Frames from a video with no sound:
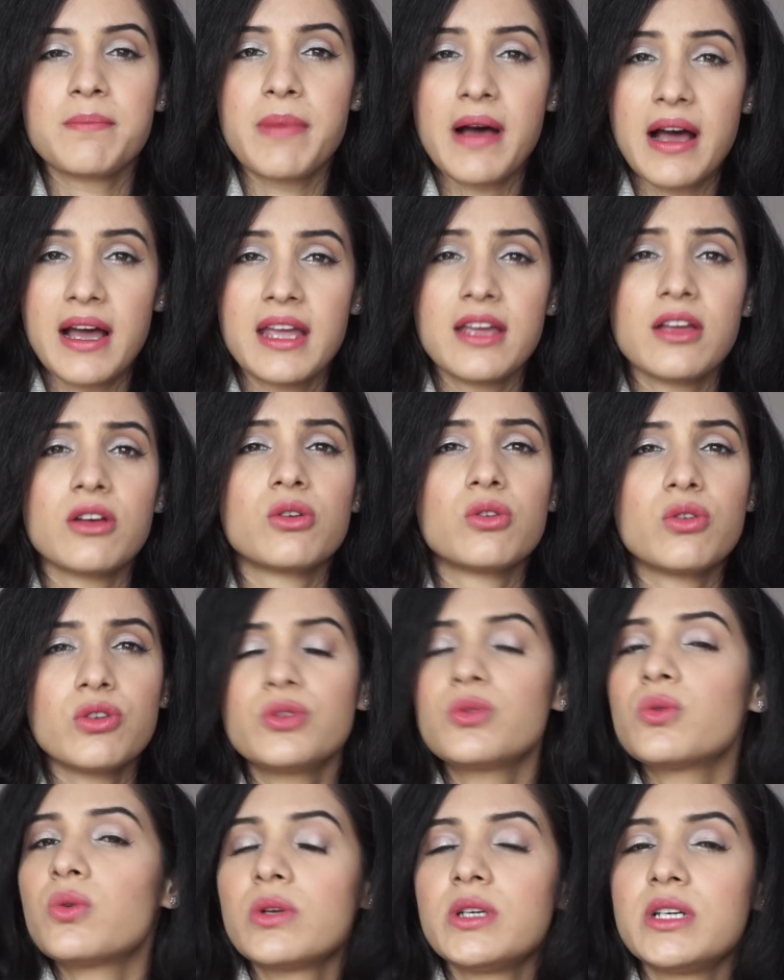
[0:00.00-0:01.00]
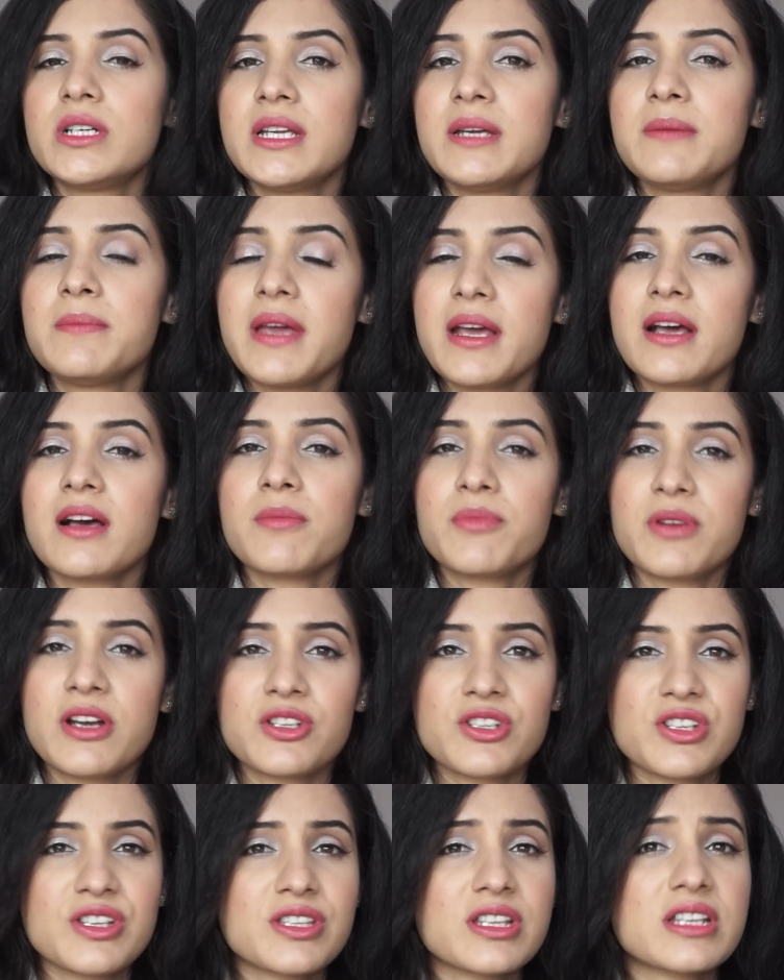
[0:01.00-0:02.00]
buying good quality makeup
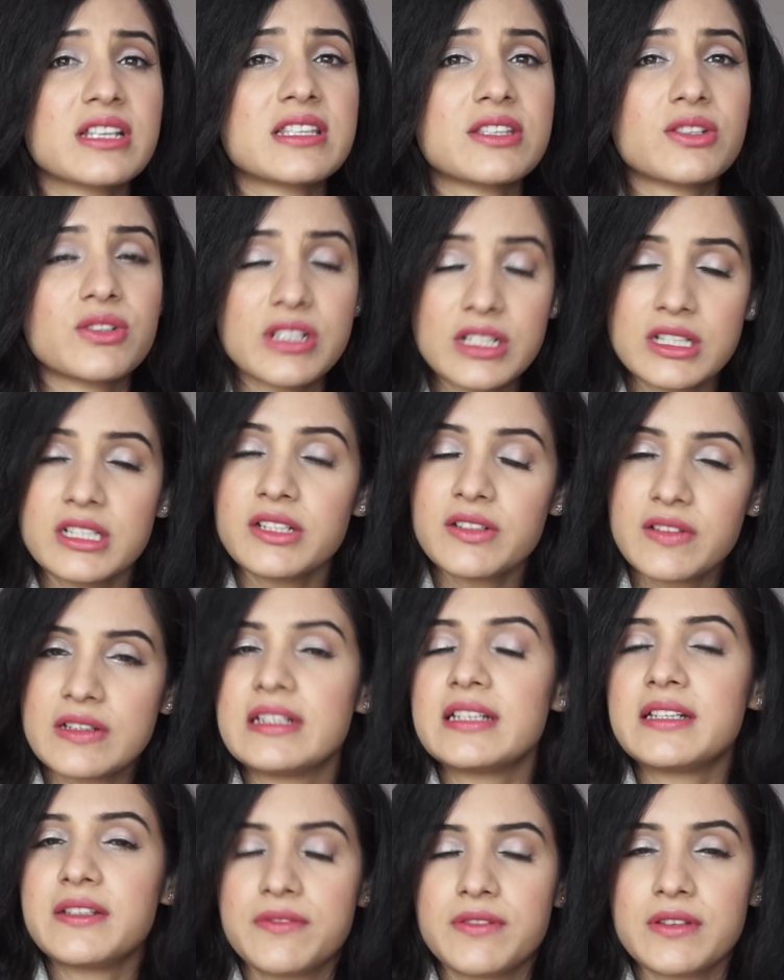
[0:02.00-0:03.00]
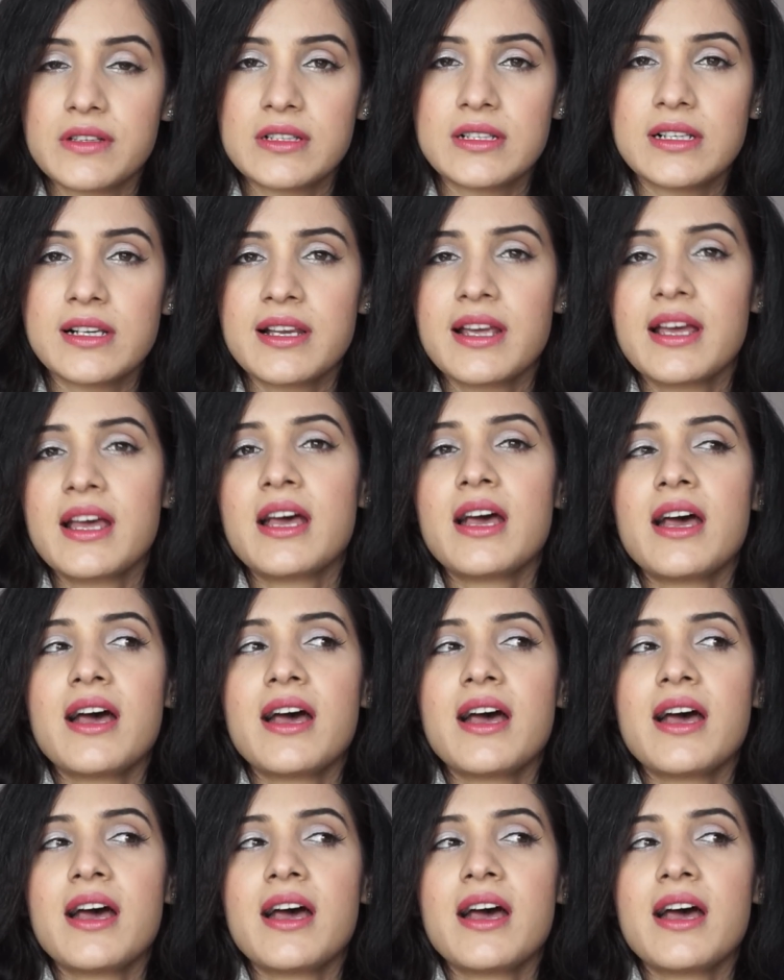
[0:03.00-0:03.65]
brushes is really difficult.